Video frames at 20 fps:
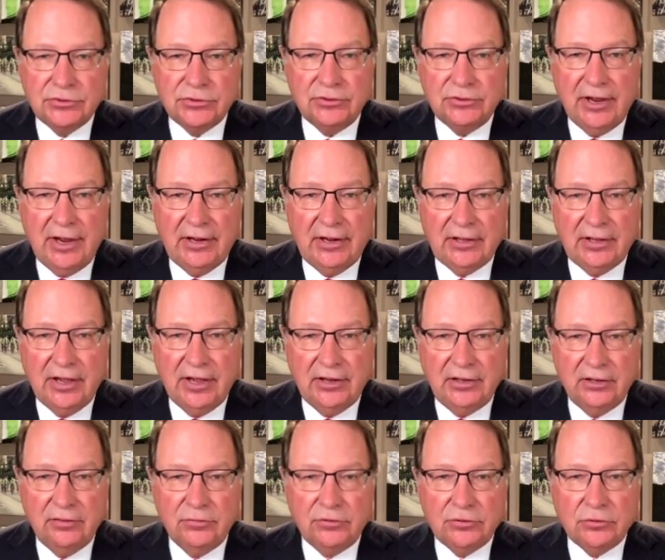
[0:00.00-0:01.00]

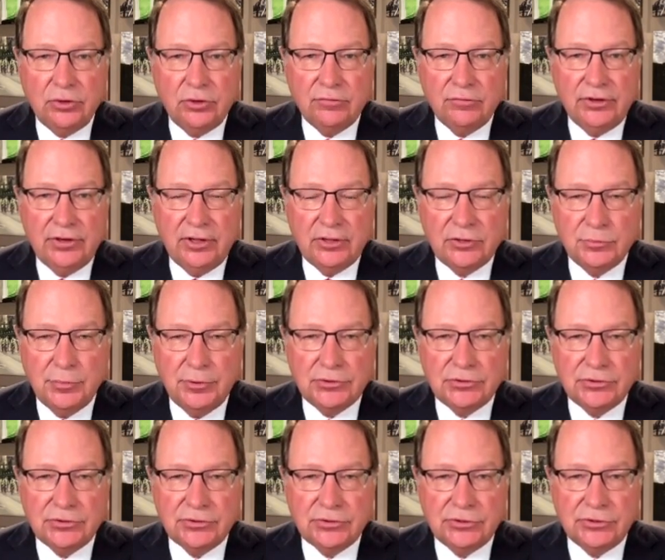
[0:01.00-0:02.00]
dedicated inventory finance
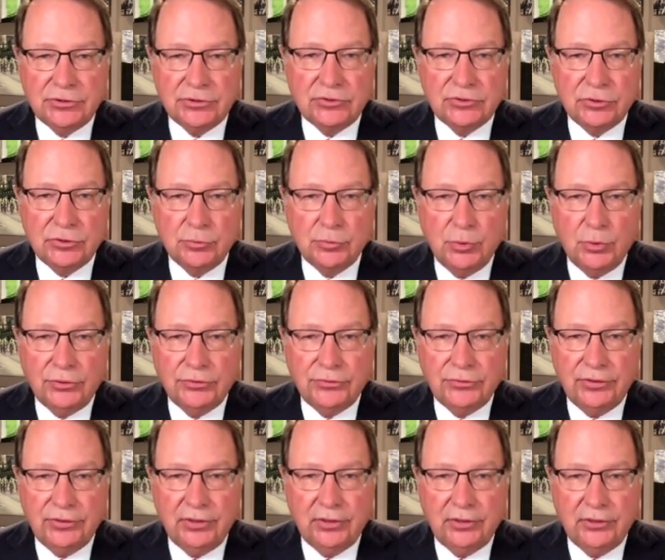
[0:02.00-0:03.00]
businesses that supports
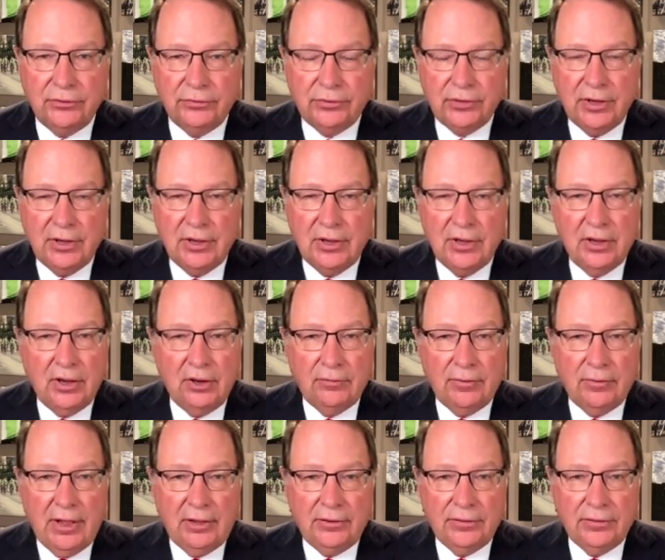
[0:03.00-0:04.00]
dealers
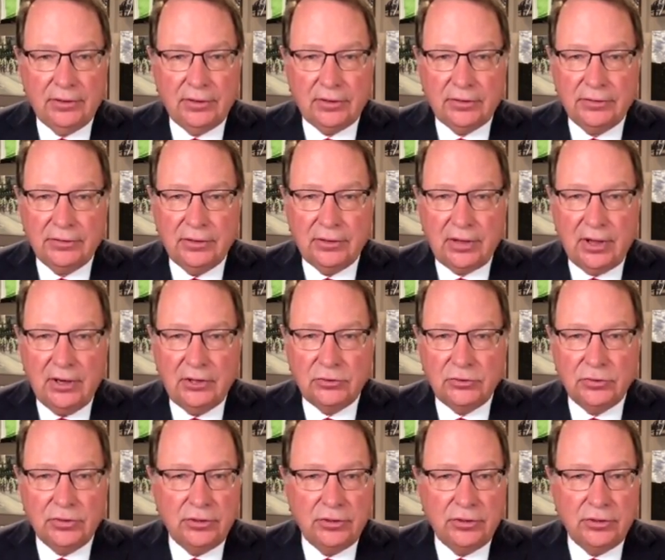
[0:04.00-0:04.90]
around the, the country.